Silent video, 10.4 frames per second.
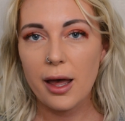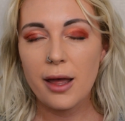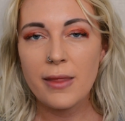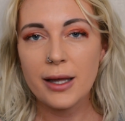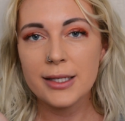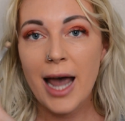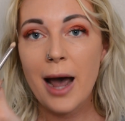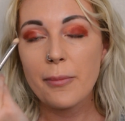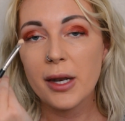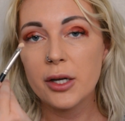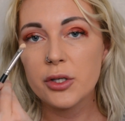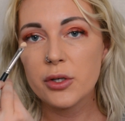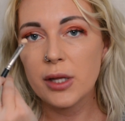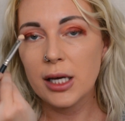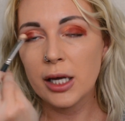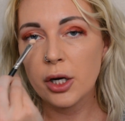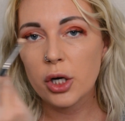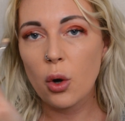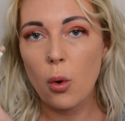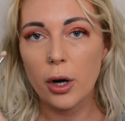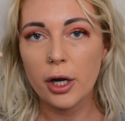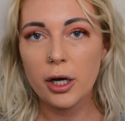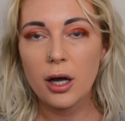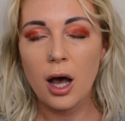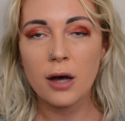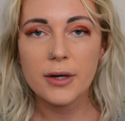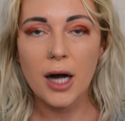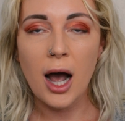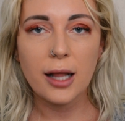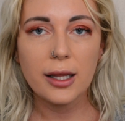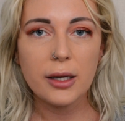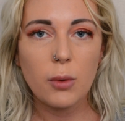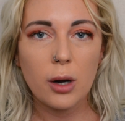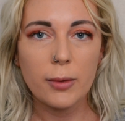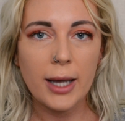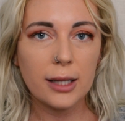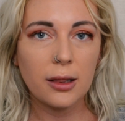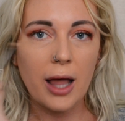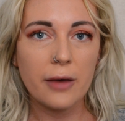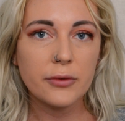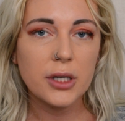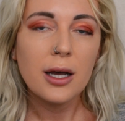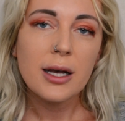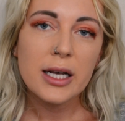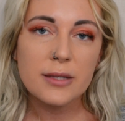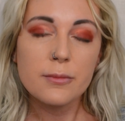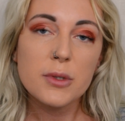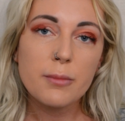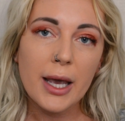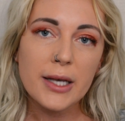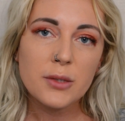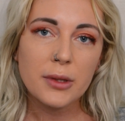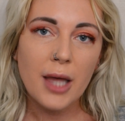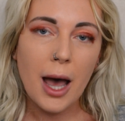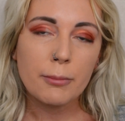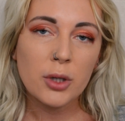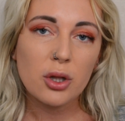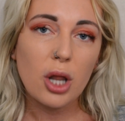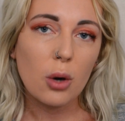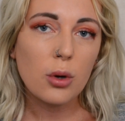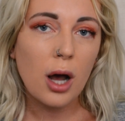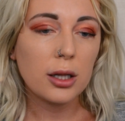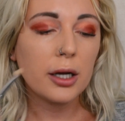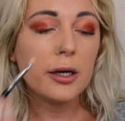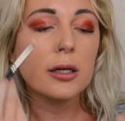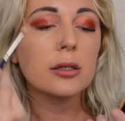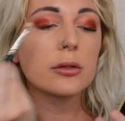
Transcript: and then tap it into the inner corner of our eyelid where we had left some space with that Merlot color.